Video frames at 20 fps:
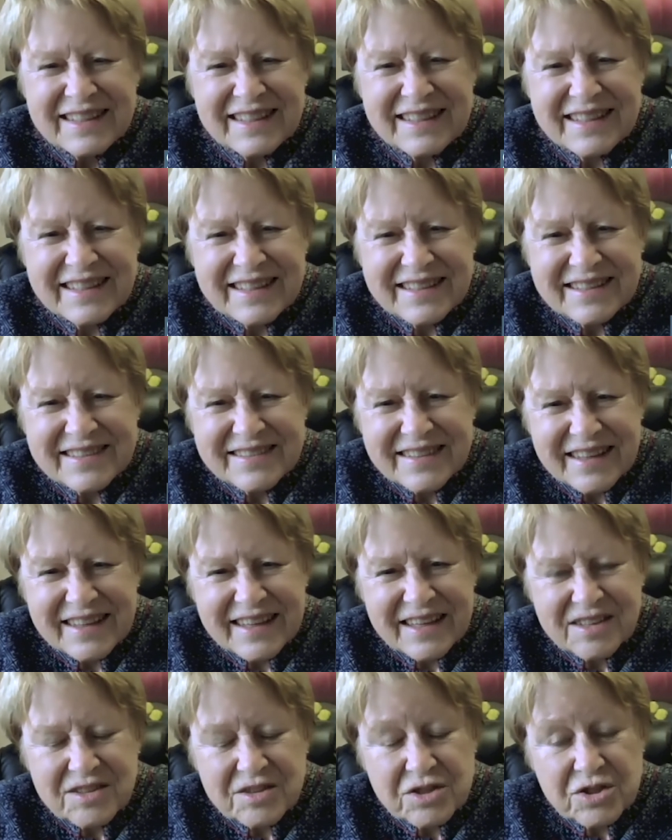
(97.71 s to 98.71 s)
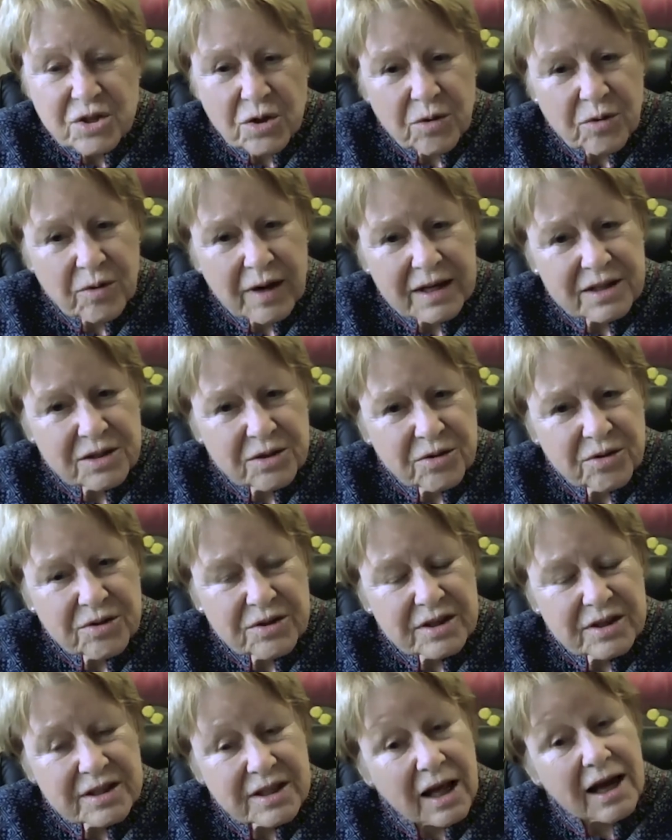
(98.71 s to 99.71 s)
and so I
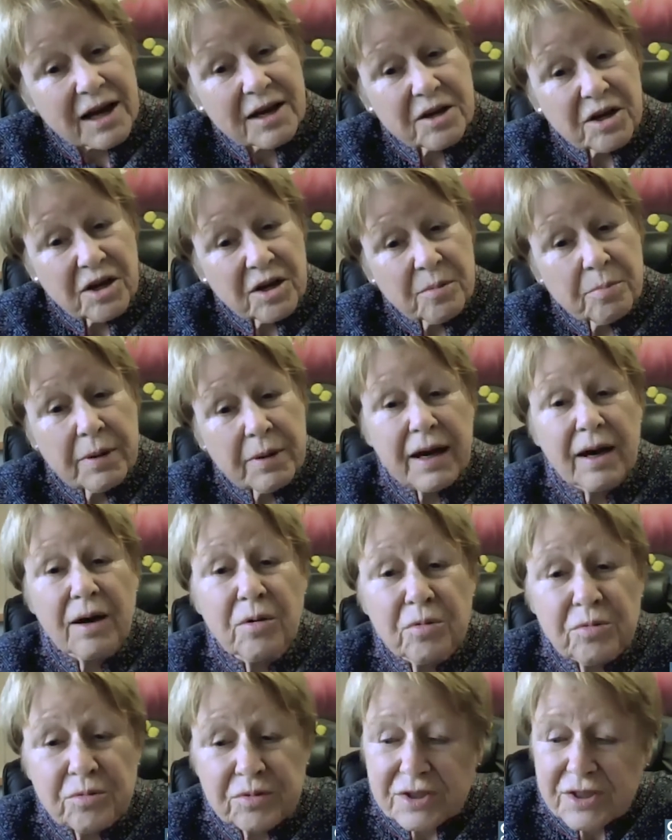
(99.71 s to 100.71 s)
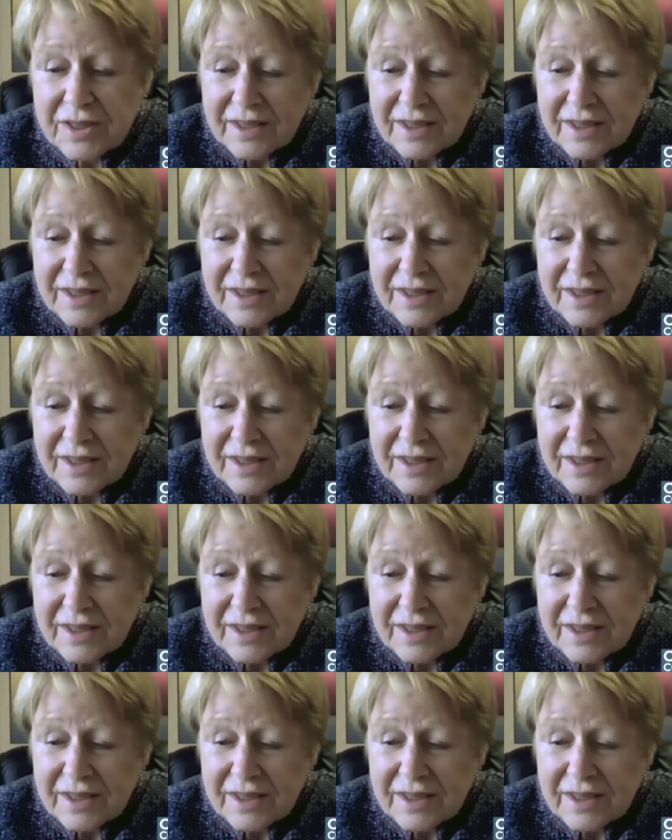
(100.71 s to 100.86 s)
learned a lot about